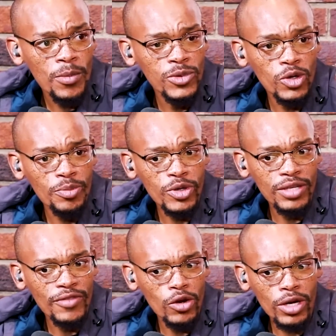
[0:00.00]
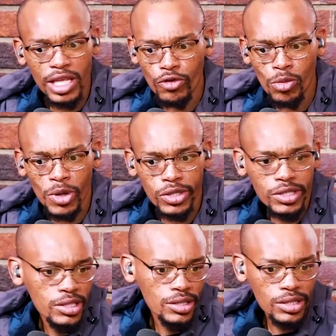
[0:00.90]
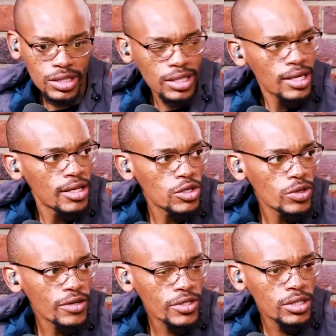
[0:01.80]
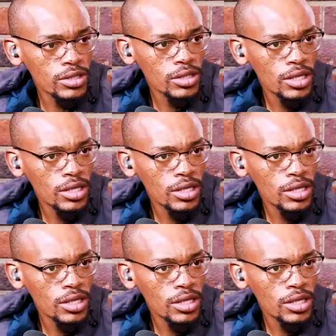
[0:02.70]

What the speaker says: Because if they look at their role models, there's no difference.